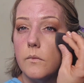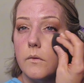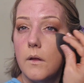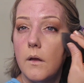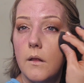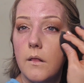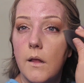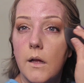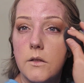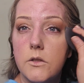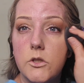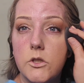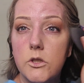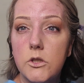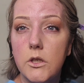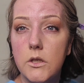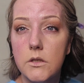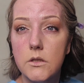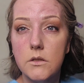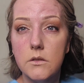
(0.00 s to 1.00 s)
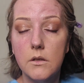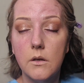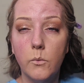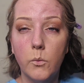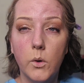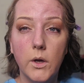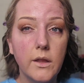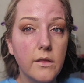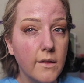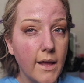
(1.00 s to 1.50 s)
And that's just
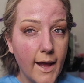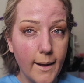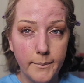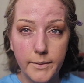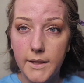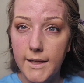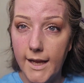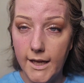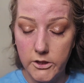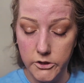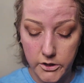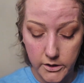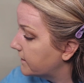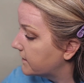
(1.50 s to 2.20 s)
with application.